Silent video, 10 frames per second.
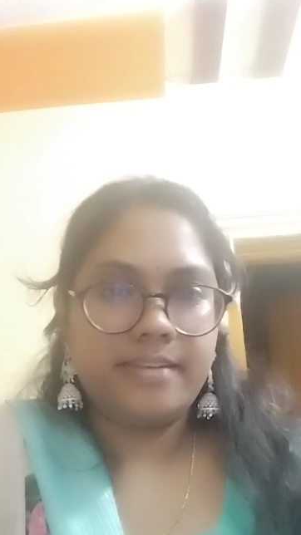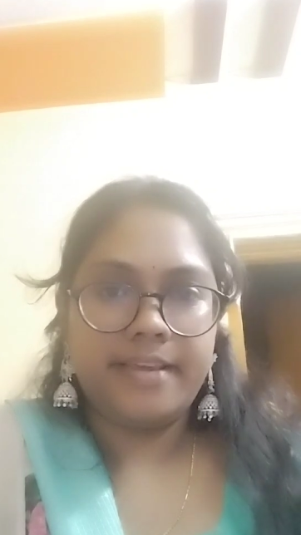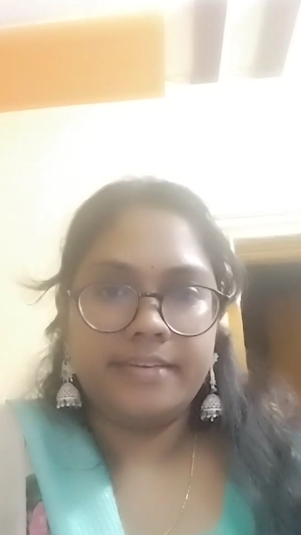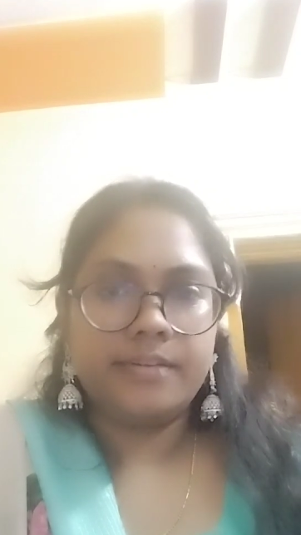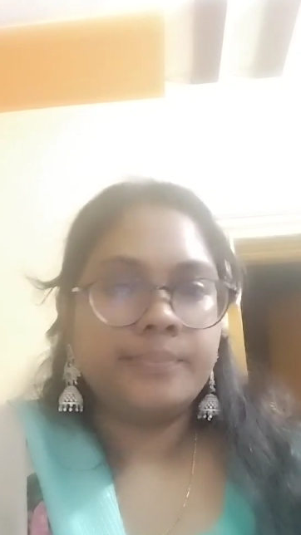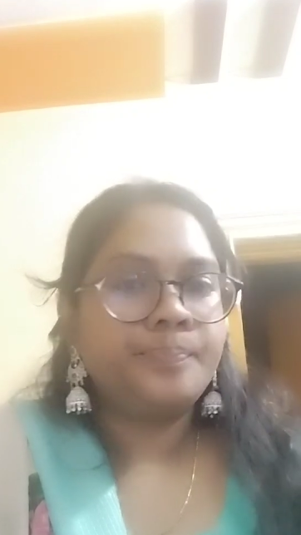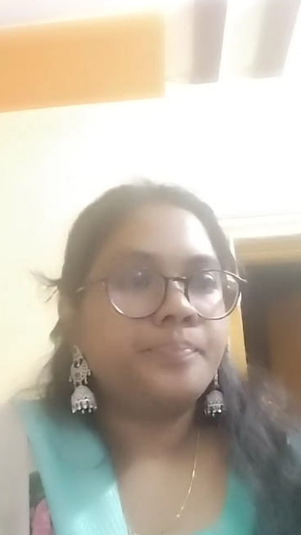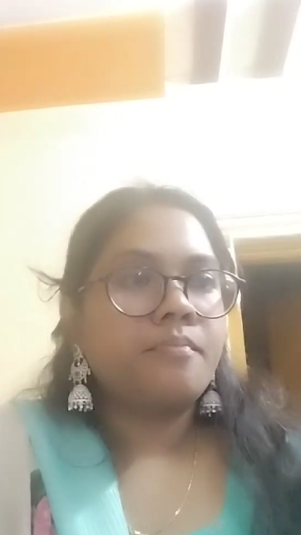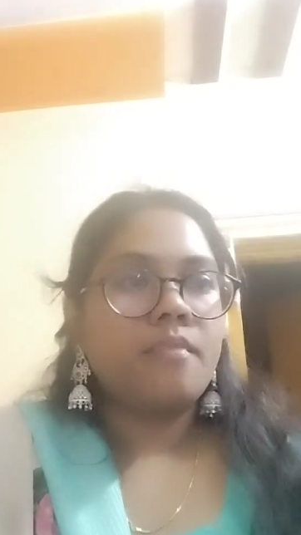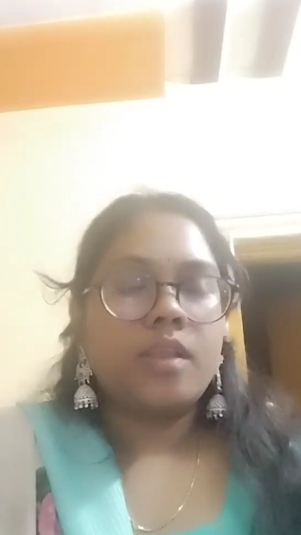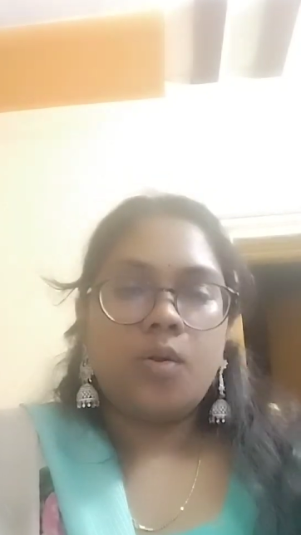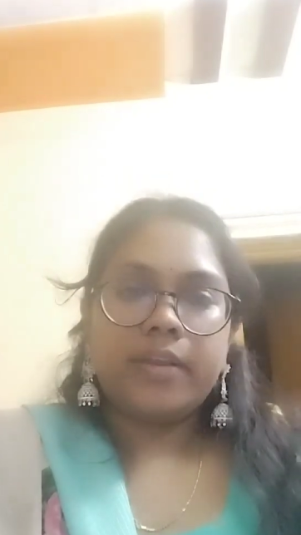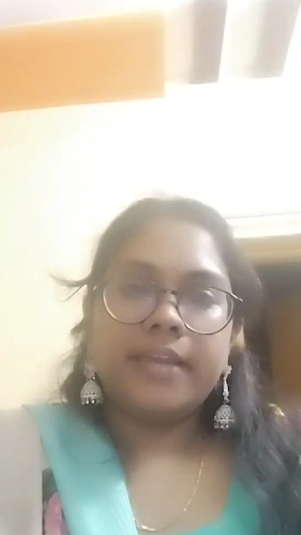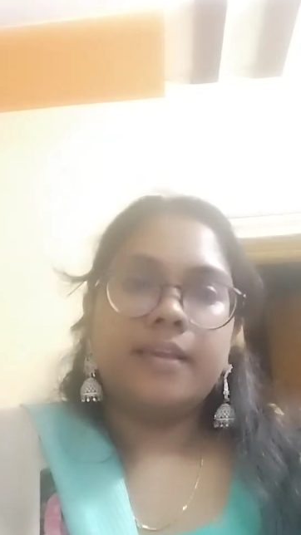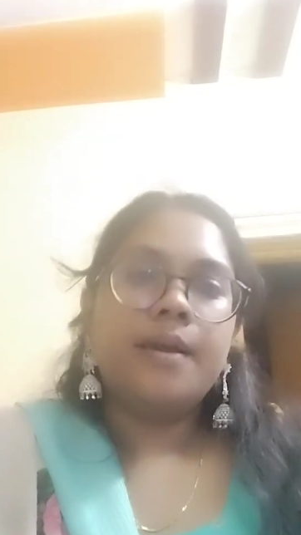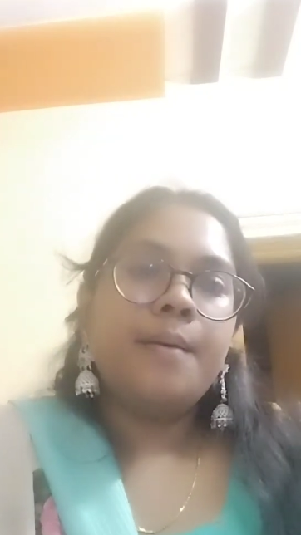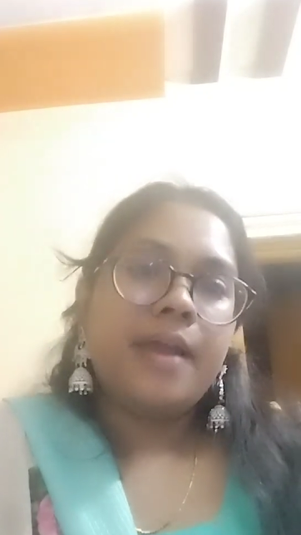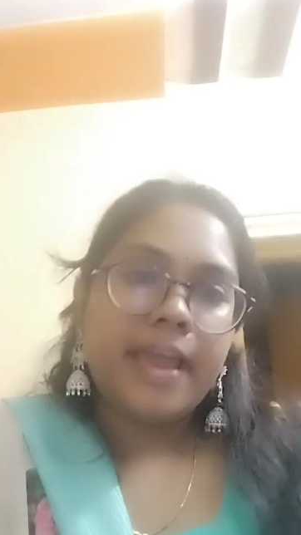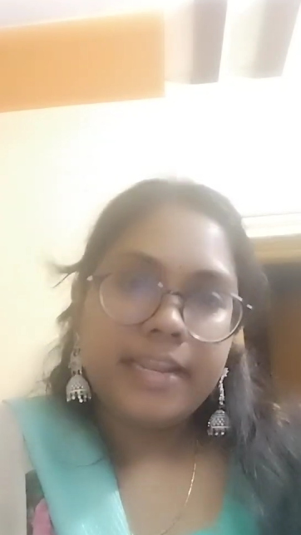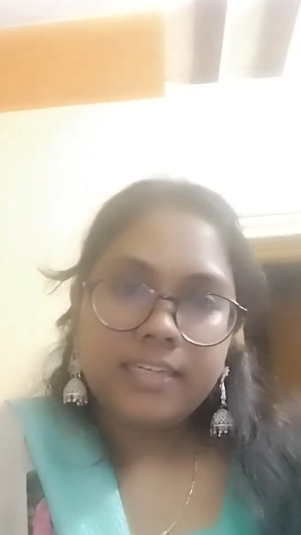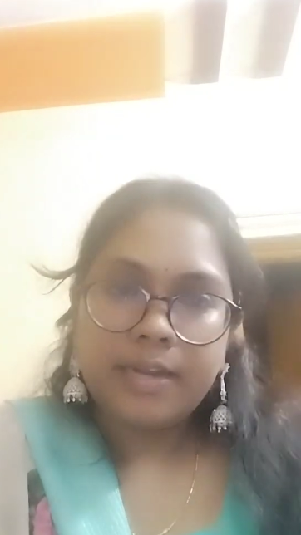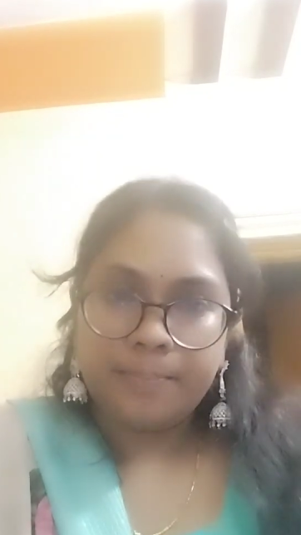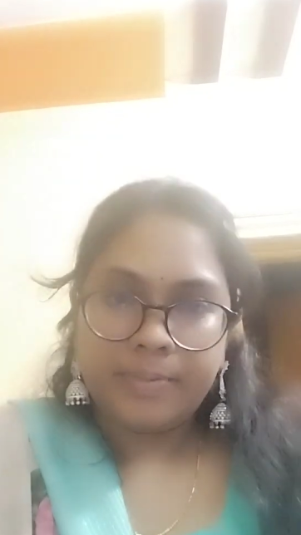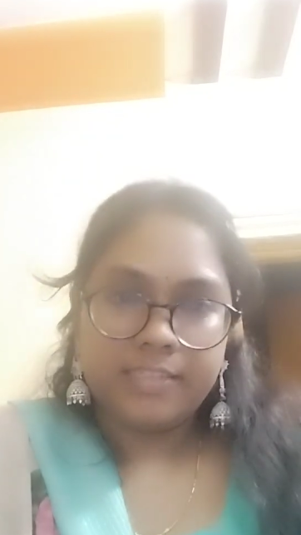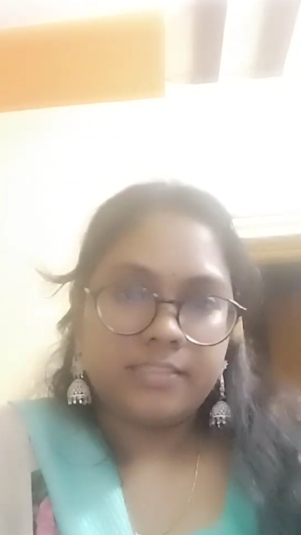rare. Okay, and complaints.